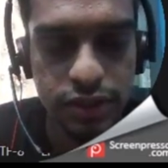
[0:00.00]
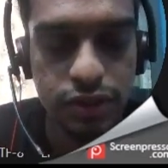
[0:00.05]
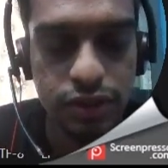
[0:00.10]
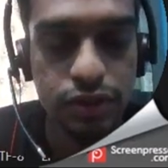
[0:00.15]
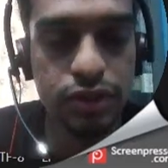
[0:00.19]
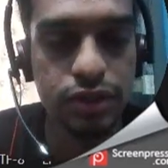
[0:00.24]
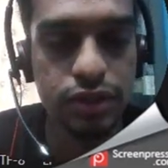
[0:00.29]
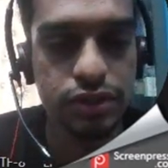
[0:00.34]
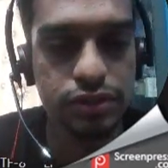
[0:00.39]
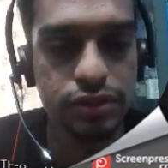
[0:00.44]

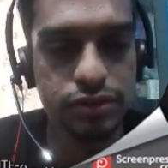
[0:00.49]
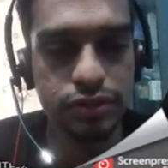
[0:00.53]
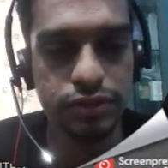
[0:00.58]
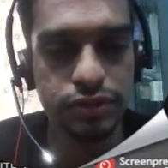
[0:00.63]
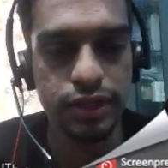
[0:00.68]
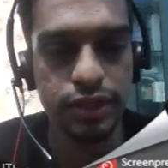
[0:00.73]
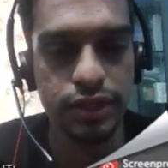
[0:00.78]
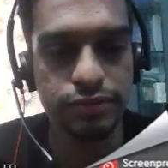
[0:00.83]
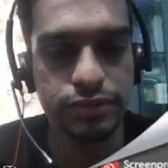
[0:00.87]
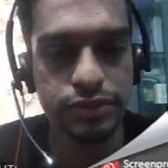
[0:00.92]
Okay,
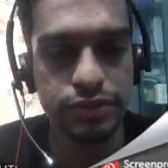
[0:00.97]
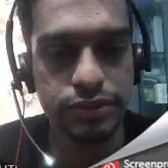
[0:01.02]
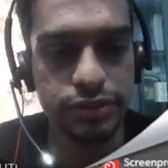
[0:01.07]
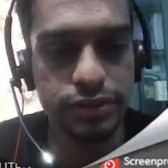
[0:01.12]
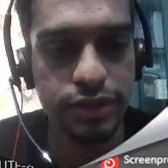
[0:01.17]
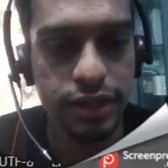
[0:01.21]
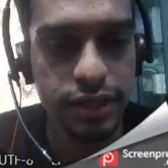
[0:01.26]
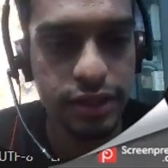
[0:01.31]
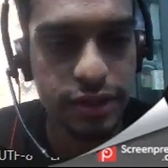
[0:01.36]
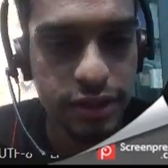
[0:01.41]
sorry, I've just
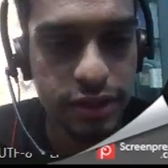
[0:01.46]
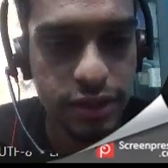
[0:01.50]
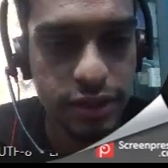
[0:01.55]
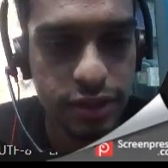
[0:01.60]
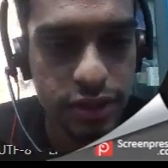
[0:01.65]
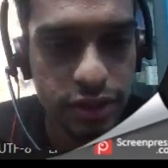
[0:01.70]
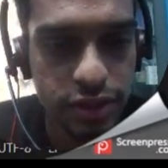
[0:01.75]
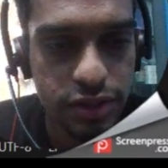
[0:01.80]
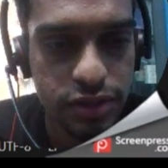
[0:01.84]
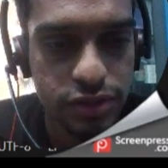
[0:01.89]
run.
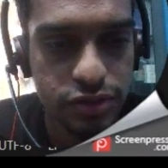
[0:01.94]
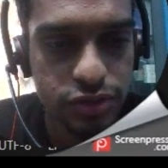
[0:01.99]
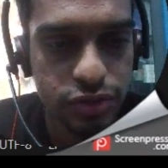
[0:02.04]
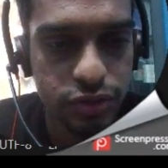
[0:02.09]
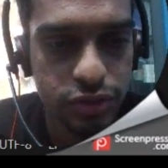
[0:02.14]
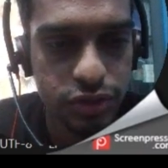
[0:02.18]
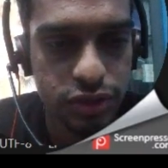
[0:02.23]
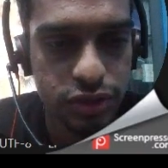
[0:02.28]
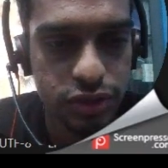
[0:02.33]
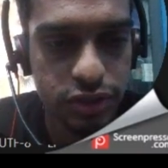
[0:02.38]
So
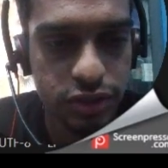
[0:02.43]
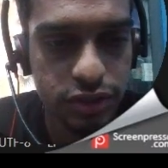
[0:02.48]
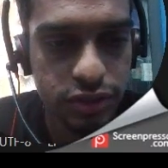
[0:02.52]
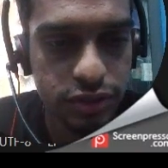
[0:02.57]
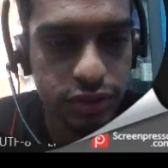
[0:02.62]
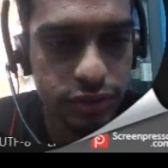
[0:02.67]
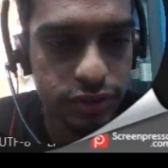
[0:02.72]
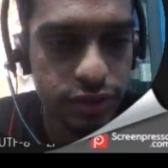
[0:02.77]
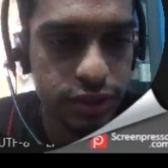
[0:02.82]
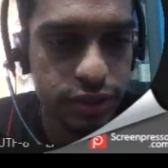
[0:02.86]
here
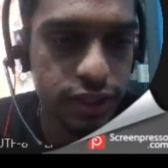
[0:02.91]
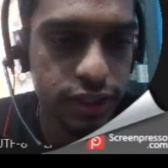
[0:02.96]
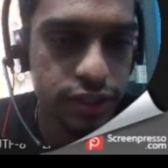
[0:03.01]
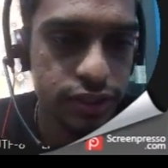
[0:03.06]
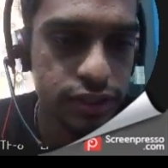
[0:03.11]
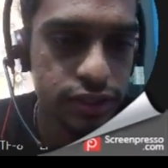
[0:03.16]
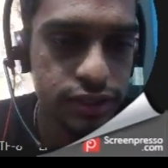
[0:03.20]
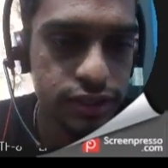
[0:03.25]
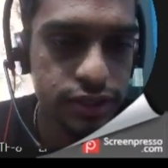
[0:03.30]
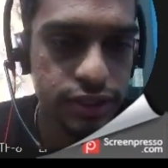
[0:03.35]
you get
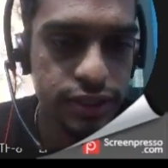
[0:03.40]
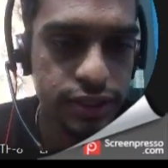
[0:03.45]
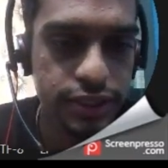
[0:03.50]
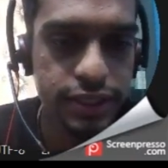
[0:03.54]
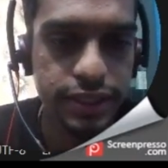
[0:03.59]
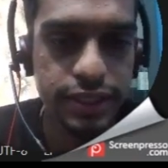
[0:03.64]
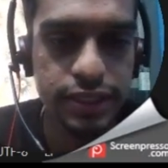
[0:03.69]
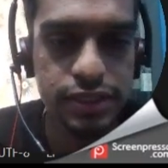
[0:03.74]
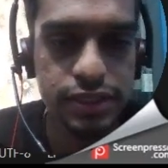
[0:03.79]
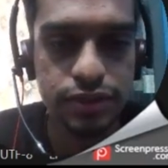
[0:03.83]
this
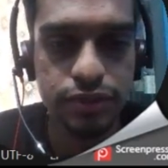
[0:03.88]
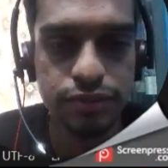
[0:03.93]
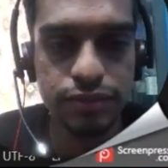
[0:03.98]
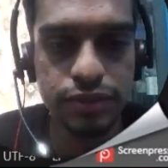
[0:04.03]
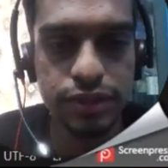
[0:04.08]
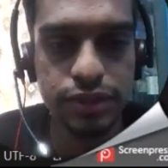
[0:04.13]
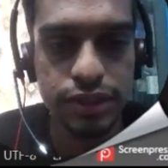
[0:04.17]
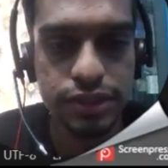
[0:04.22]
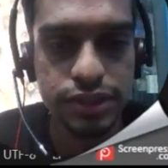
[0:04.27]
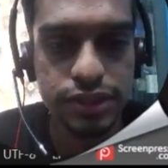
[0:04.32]
details of
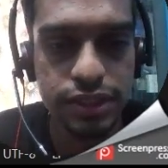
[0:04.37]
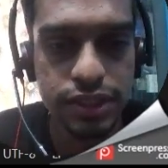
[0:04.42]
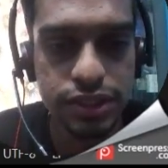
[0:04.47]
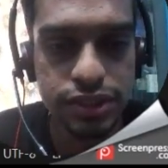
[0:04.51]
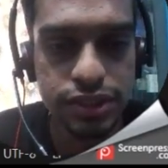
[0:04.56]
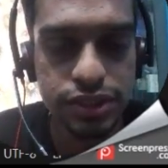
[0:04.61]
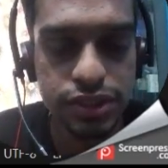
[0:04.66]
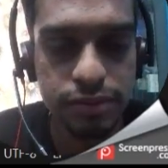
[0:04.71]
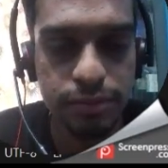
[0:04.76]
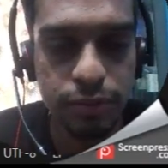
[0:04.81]
the
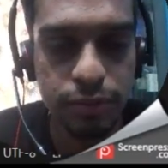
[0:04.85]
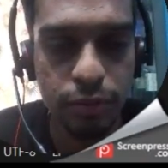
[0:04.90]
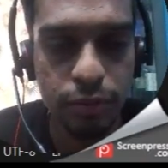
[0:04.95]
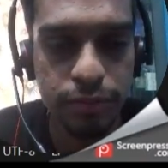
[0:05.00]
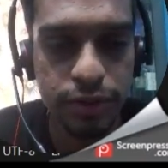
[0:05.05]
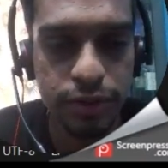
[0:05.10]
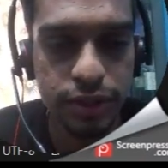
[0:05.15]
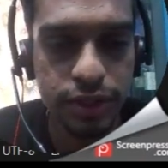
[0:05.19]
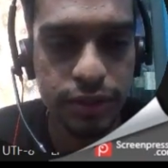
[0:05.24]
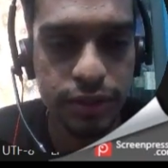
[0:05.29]
residential
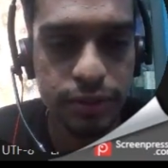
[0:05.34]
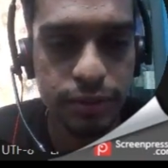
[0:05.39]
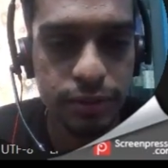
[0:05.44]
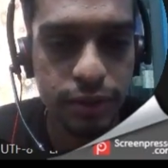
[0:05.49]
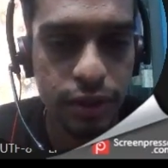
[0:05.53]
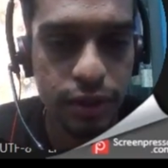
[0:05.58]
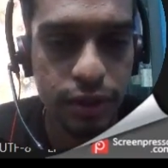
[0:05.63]
property